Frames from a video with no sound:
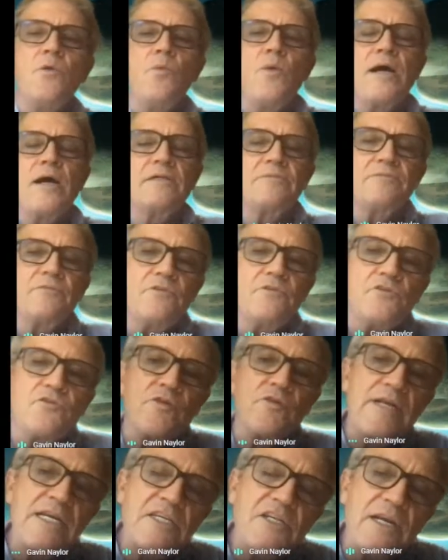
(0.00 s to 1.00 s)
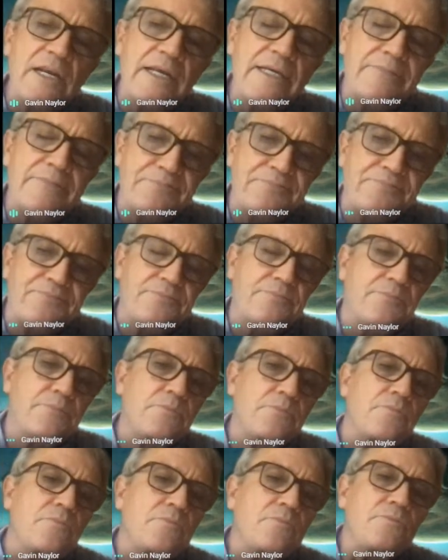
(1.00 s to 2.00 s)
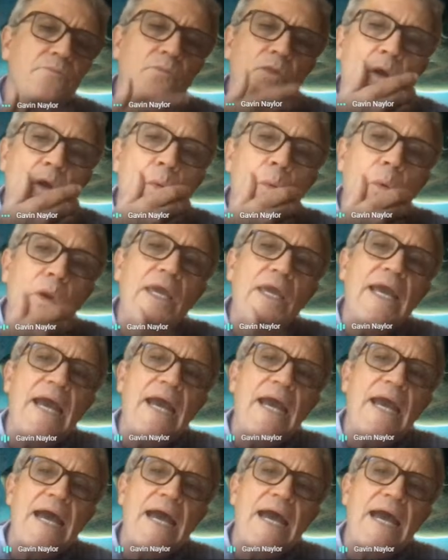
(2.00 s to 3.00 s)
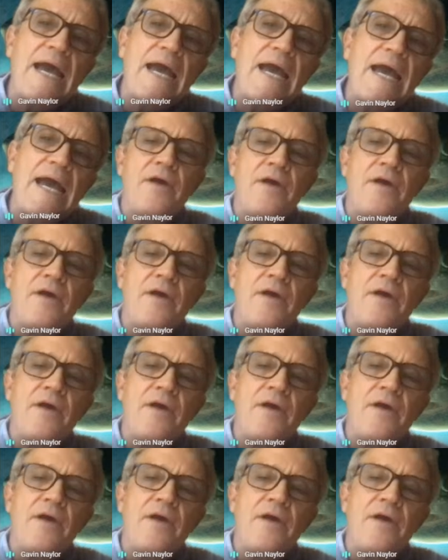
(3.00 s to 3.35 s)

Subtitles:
Well, traditionally, we have,